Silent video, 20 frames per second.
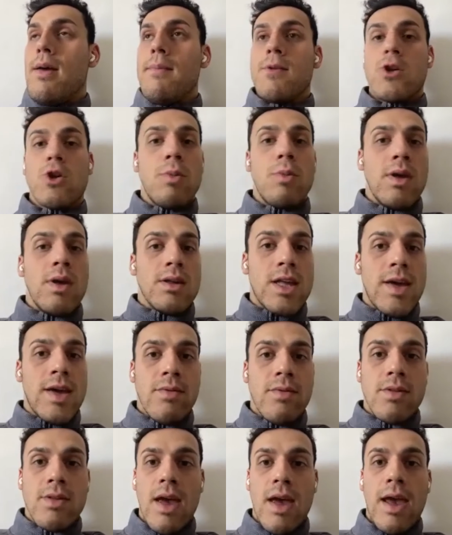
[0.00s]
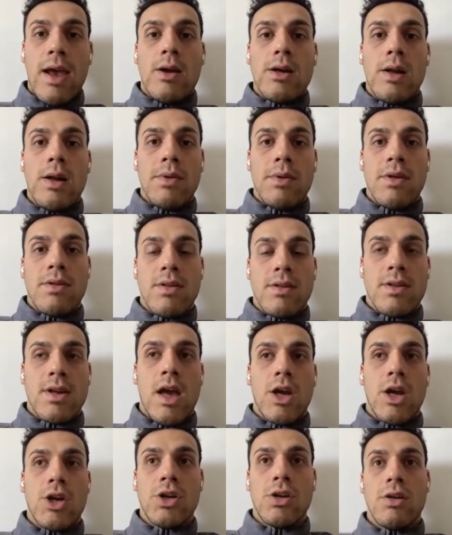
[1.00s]
swimming 7 to 8 kilometers a
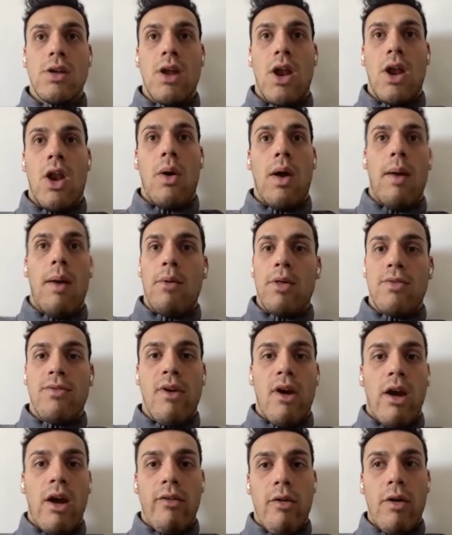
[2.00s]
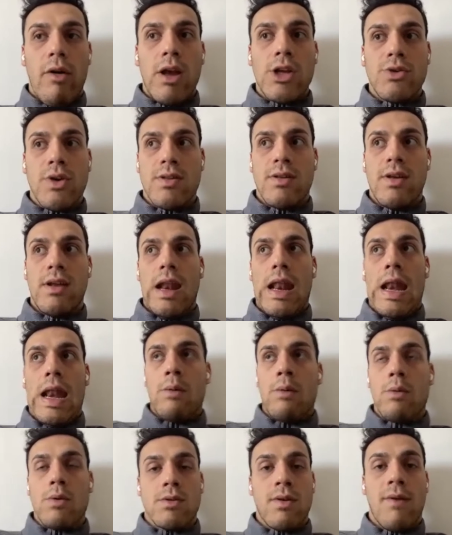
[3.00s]
session. It was very, very interesting.
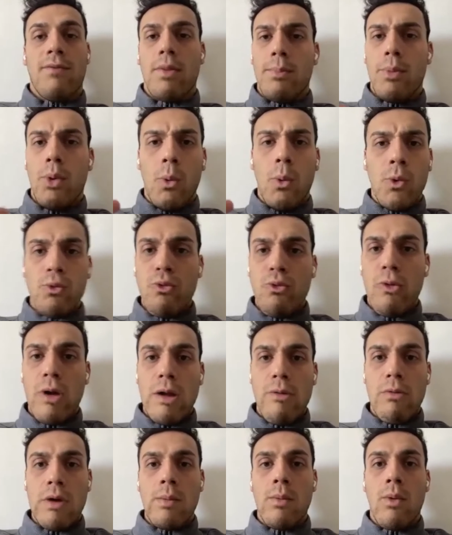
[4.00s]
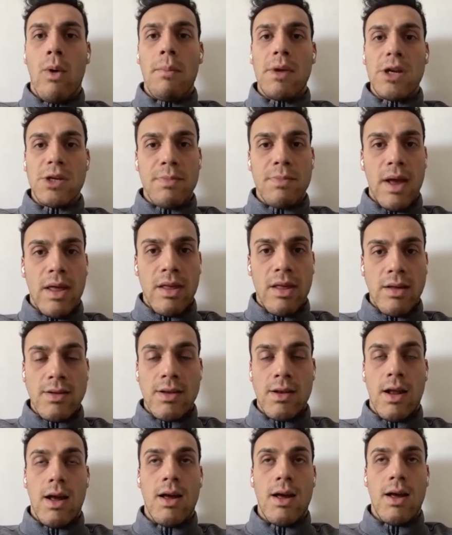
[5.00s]
It was tough. The pool was really, really warm, which made things
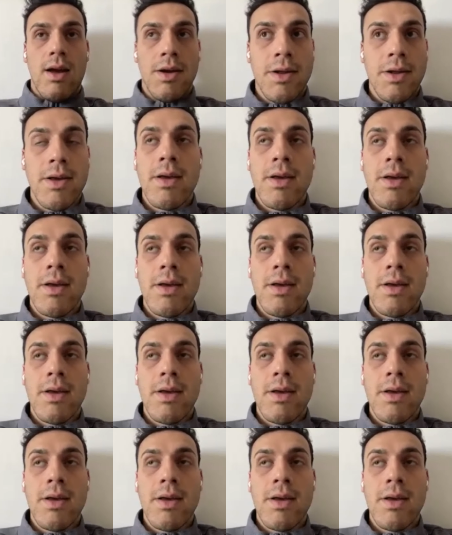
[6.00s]
a lot harder.